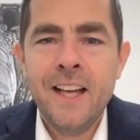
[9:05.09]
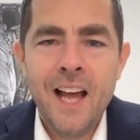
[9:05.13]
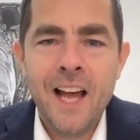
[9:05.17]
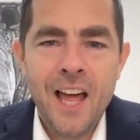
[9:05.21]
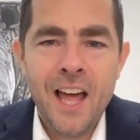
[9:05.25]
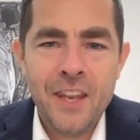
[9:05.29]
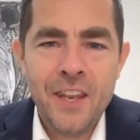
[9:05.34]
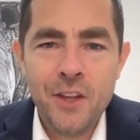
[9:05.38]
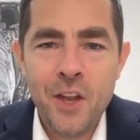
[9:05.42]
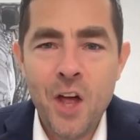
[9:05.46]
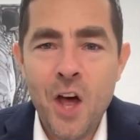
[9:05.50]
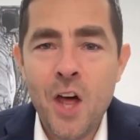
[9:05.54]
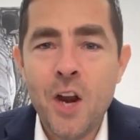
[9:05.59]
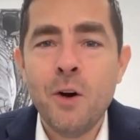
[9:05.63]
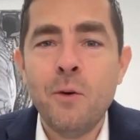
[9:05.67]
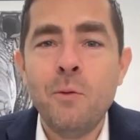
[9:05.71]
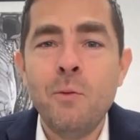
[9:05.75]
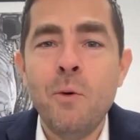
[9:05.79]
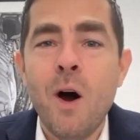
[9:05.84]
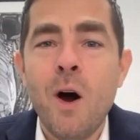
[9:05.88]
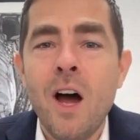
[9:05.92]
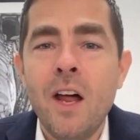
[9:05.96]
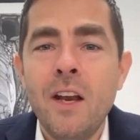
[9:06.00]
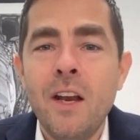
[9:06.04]
Another
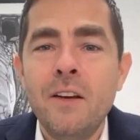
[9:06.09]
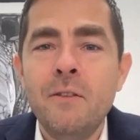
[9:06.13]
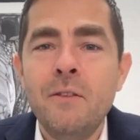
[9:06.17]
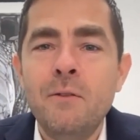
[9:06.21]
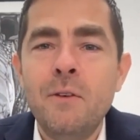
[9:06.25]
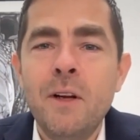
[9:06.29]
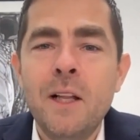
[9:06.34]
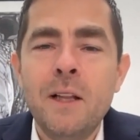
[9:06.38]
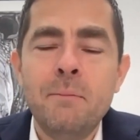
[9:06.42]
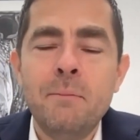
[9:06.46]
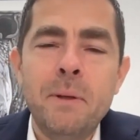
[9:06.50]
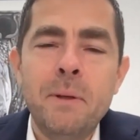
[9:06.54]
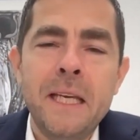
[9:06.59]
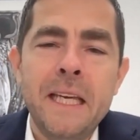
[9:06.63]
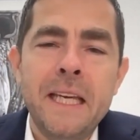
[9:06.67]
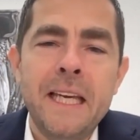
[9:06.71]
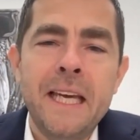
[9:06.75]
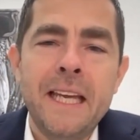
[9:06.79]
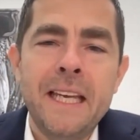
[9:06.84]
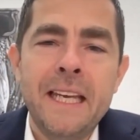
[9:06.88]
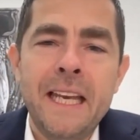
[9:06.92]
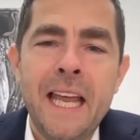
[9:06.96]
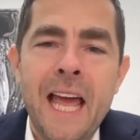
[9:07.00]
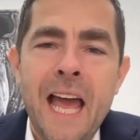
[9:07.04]
one will be
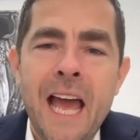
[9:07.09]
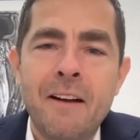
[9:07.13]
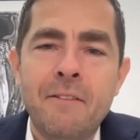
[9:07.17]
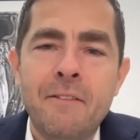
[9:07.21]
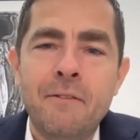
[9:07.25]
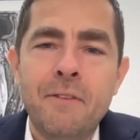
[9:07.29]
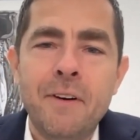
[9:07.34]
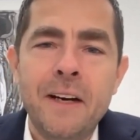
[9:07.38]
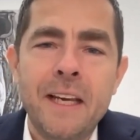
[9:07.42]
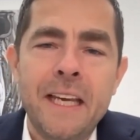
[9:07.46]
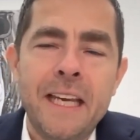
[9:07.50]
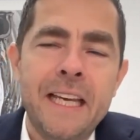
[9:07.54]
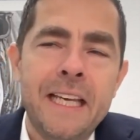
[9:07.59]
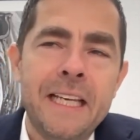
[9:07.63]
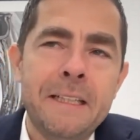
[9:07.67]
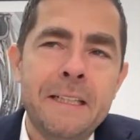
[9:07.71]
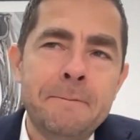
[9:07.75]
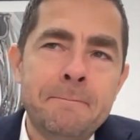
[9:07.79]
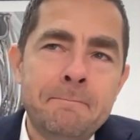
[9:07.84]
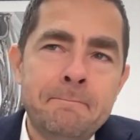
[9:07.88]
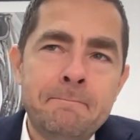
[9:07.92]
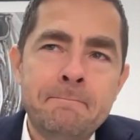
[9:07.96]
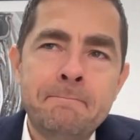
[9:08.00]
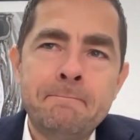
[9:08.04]
in every
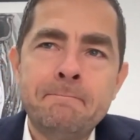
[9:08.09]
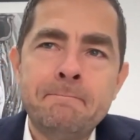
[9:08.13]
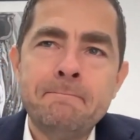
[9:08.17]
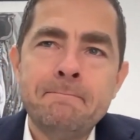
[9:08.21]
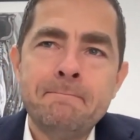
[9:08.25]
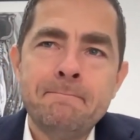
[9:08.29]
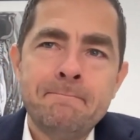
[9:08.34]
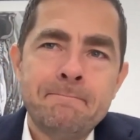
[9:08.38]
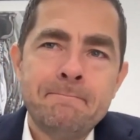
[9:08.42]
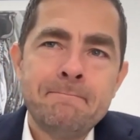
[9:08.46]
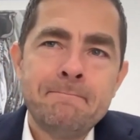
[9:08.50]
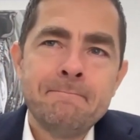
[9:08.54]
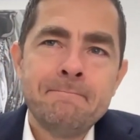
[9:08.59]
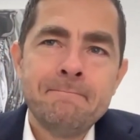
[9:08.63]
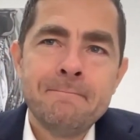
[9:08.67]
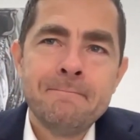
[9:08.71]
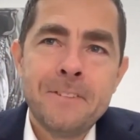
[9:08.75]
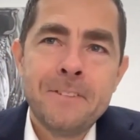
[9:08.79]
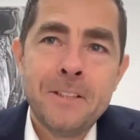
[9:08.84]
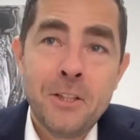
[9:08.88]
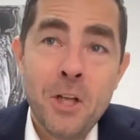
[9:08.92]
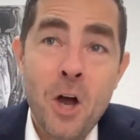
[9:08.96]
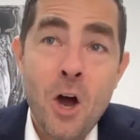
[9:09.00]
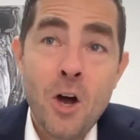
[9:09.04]

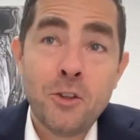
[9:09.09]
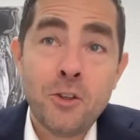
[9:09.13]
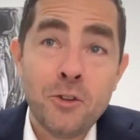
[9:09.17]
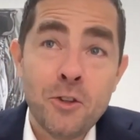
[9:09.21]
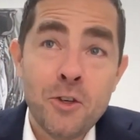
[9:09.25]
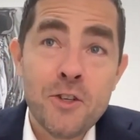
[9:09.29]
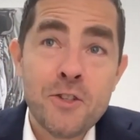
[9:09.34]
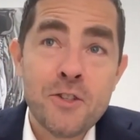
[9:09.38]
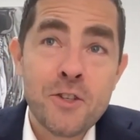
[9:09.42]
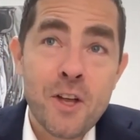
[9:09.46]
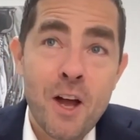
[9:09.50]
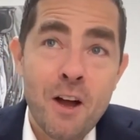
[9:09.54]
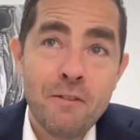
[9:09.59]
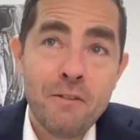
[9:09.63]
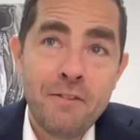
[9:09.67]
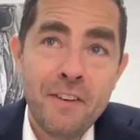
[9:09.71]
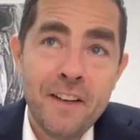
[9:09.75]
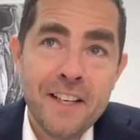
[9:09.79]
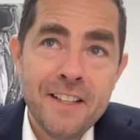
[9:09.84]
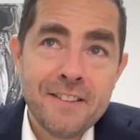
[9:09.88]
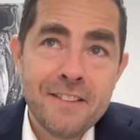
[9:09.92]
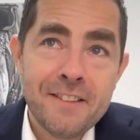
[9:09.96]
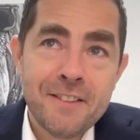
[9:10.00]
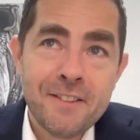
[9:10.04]
doctor's
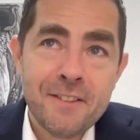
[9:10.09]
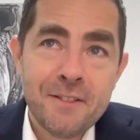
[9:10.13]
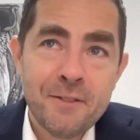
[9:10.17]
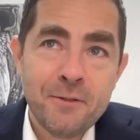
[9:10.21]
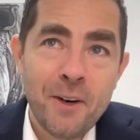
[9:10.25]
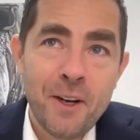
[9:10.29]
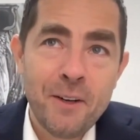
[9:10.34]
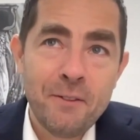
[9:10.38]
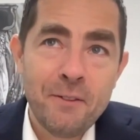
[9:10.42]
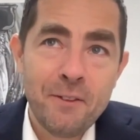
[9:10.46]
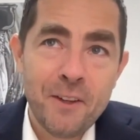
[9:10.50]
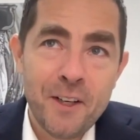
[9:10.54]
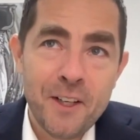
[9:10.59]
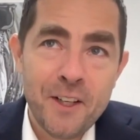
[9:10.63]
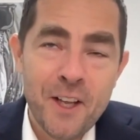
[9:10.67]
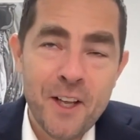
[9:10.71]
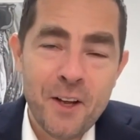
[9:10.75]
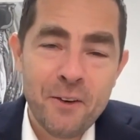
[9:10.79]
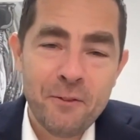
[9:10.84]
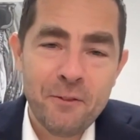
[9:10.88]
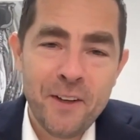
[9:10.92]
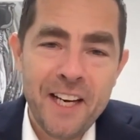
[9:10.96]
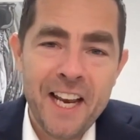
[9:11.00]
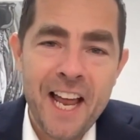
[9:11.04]
office when we're
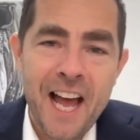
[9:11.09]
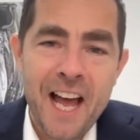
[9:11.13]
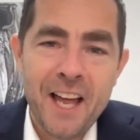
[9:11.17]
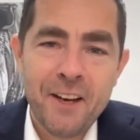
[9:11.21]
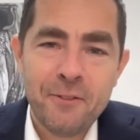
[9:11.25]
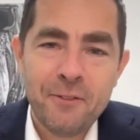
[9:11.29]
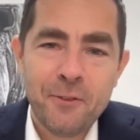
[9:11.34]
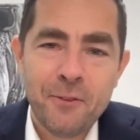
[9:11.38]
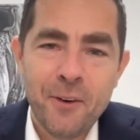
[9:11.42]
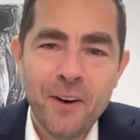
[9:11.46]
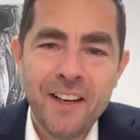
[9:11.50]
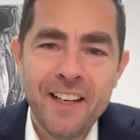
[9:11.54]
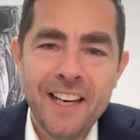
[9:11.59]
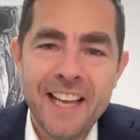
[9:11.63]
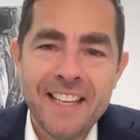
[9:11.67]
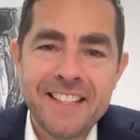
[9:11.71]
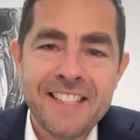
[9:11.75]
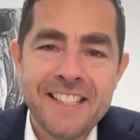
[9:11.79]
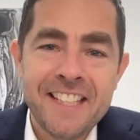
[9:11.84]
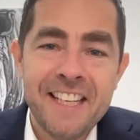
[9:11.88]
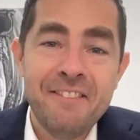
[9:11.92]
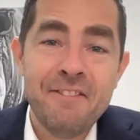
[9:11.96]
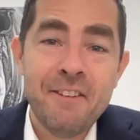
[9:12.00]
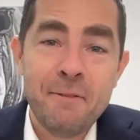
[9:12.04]
done with that one. That's
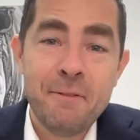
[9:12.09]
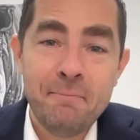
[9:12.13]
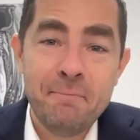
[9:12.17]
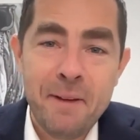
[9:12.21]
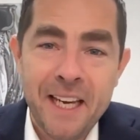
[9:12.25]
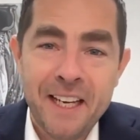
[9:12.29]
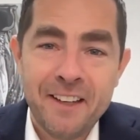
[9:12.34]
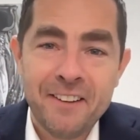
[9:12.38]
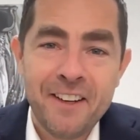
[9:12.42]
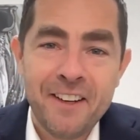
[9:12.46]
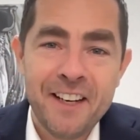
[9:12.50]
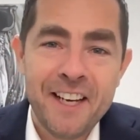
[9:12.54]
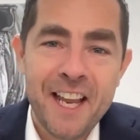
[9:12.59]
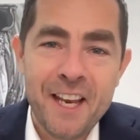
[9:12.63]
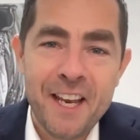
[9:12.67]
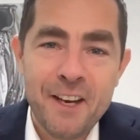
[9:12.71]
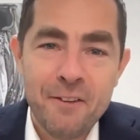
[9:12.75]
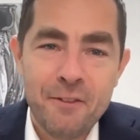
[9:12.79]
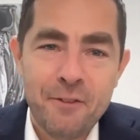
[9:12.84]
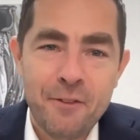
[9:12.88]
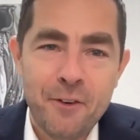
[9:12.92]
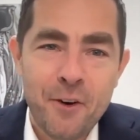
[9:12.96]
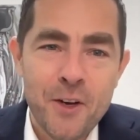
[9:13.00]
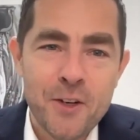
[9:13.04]
even bigger than
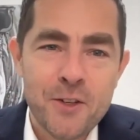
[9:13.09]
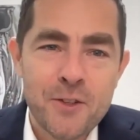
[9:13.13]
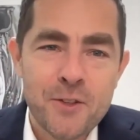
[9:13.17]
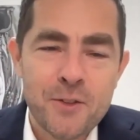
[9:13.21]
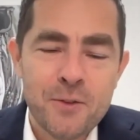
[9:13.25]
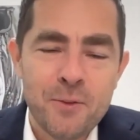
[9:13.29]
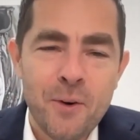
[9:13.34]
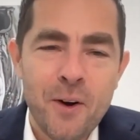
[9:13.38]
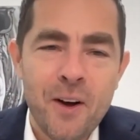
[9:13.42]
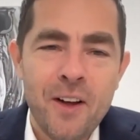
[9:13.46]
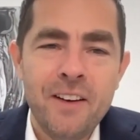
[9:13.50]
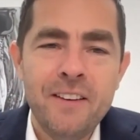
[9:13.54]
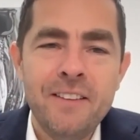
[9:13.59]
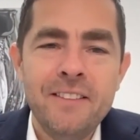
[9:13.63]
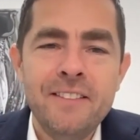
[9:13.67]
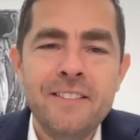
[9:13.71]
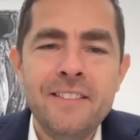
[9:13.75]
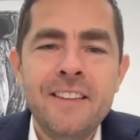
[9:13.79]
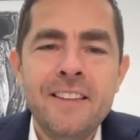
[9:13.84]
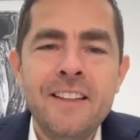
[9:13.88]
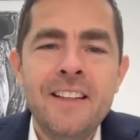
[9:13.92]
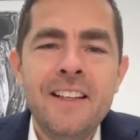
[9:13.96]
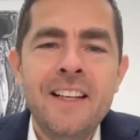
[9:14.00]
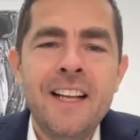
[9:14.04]
the first one.
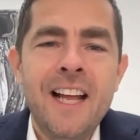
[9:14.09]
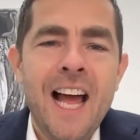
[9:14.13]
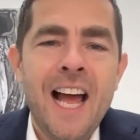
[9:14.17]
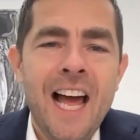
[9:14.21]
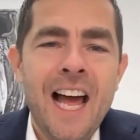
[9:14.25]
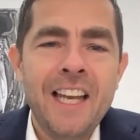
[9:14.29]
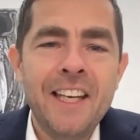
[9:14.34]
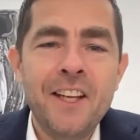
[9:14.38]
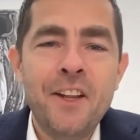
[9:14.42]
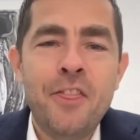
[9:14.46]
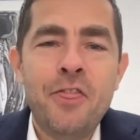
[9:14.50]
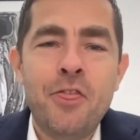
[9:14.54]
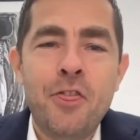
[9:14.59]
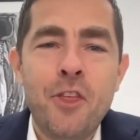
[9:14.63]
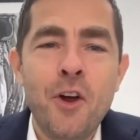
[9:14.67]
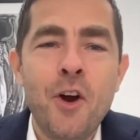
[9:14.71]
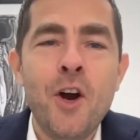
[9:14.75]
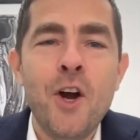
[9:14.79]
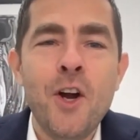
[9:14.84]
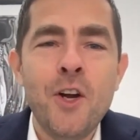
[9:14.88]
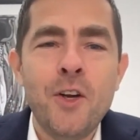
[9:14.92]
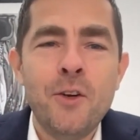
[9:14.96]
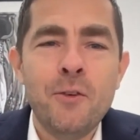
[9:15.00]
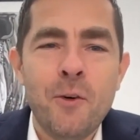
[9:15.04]
And the
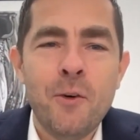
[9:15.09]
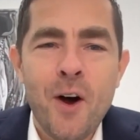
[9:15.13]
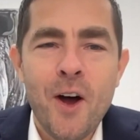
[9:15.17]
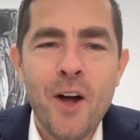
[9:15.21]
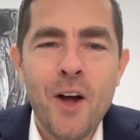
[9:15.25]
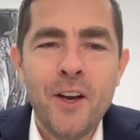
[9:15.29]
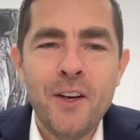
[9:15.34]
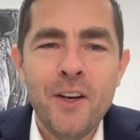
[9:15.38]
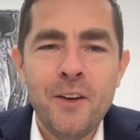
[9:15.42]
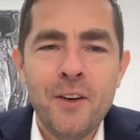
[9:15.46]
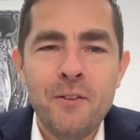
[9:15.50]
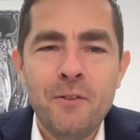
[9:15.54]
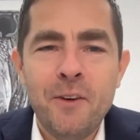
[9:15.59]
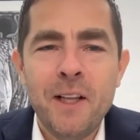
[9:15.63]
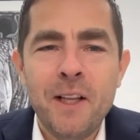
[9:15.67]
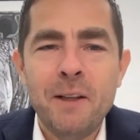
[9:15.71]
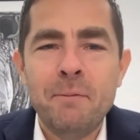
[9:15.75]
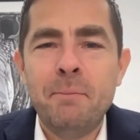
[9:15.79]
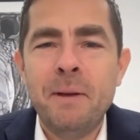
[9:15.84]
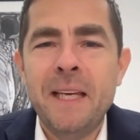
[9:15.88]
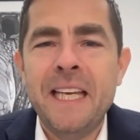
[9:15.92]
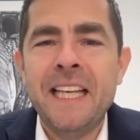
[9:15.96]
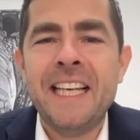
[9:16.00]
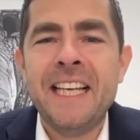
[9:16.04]
third one will
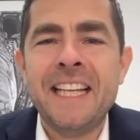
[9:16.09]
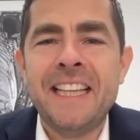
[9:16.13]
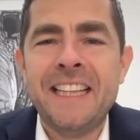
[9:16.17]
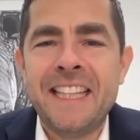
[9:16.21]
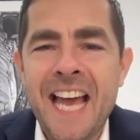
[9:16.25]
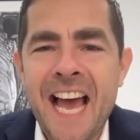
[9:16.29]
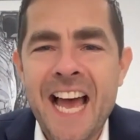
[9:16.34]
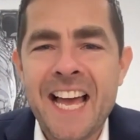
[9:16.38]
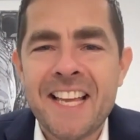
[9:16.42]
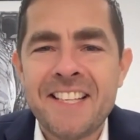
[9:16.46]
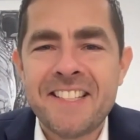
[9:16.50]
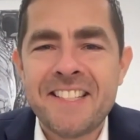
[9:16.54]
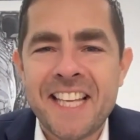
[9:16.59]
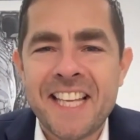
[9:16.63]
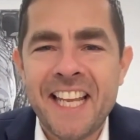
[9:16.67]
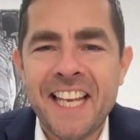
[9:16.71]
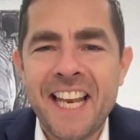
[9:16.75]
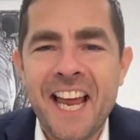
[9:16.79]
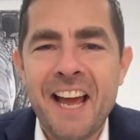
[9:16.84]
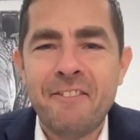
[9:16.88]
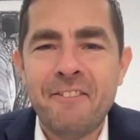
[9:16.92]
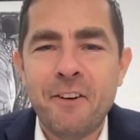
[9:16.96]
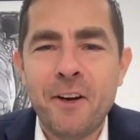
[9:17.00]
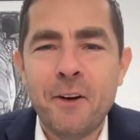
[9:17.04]
be the test that
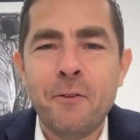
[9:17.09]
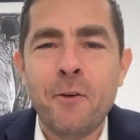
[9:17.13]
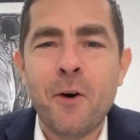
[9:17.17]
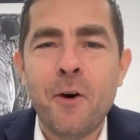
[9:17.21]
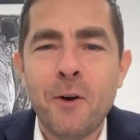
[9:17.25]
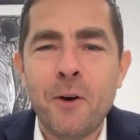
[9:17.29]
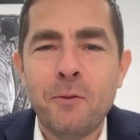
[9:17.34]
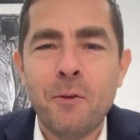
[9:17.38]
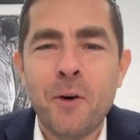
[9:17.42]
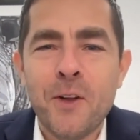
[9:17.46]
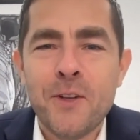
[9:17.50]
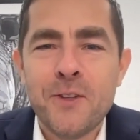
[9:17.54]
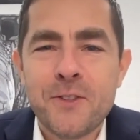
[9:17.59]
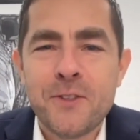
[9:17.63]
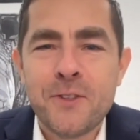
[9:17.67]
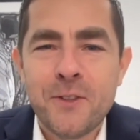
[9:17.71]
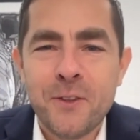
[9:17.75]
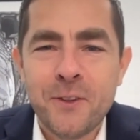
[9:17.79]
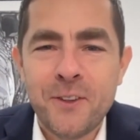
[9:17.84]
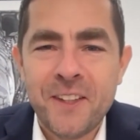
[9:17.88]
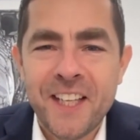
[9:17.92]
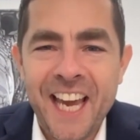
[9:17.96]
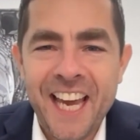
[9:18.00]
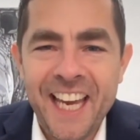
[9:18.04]
everyone wants to
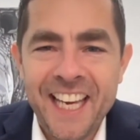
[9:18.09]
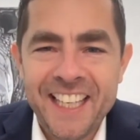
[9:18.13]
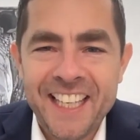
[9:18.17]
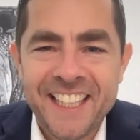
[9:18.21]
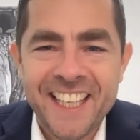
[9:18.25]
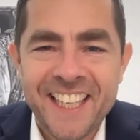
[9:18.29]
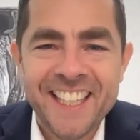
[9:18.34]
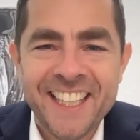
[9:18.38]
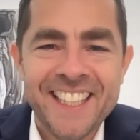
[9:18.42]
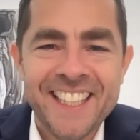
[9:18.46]
take.